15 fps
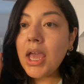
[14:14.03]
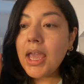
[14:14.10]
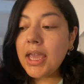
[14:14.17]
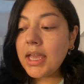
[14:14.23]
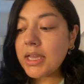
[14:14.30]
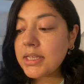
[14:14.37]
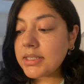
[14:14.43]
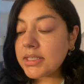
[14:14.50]

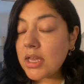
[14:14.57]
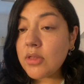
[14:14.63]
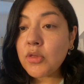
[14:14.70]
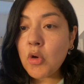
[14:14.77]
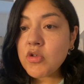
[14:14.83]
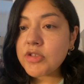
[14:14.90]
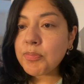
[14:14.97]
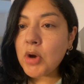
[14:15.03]
and
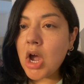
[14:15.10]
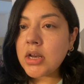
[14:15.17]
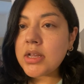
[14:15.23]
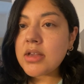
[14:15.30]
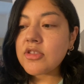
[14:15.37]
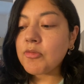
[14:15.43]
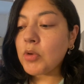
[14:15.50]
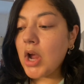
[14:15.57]
those
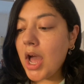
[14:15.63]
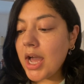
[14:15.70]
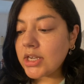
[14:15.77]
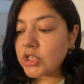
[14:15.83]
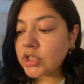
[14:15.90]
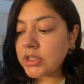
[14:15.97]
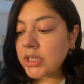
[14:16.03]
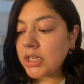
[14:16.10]
products were
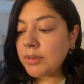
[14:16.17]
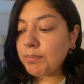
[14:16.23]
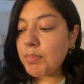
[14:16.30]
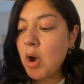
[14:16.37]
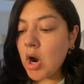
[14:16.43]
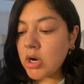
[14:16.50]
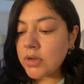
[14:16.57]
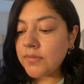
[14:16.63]
actually
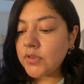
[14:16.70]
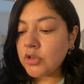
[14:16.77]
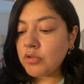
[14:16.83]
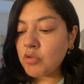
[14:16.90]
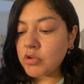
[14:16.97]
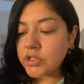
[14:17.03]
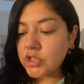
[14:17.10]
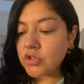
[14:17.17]
part of the
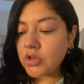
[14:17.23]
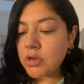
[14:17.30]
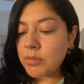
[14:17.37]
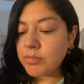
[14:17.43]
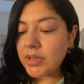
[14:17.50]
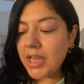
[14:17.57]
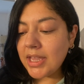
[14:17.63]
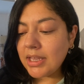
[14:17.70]

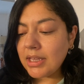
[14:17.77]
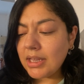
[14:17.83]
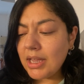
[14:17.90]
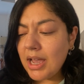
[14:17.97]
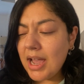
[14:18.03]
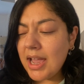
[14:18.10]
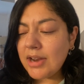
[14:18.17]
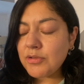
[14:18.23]
Nordstrom like
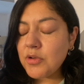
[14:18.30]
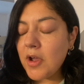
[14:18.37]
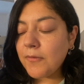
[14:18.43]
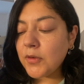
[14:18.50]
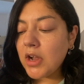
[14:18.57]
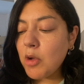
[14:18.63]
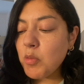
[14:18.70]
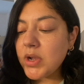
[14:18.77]
I don't know I
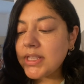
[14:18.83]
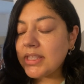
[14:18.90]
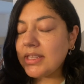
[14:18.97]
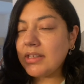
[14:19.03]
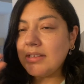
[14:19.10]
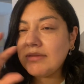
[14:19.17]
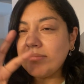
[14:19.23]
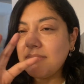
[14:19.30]
forgot what
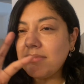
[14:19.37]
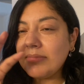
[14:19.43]
the